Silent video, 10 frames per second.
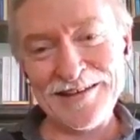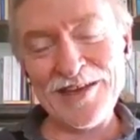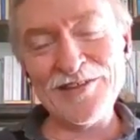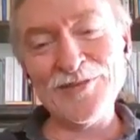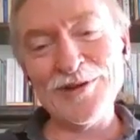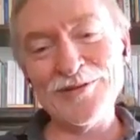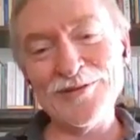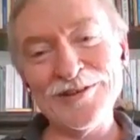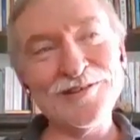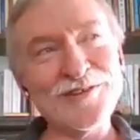That's where
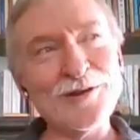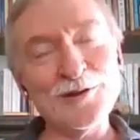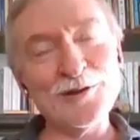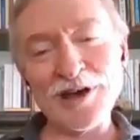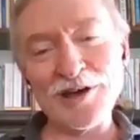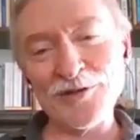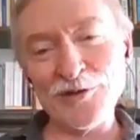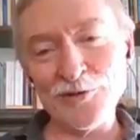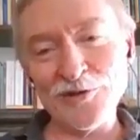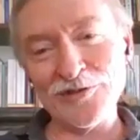uh, Sorry to Bother
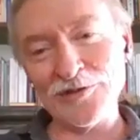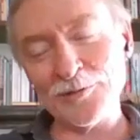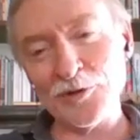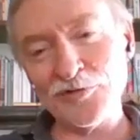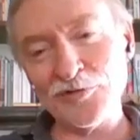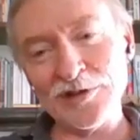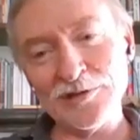You is a good movie.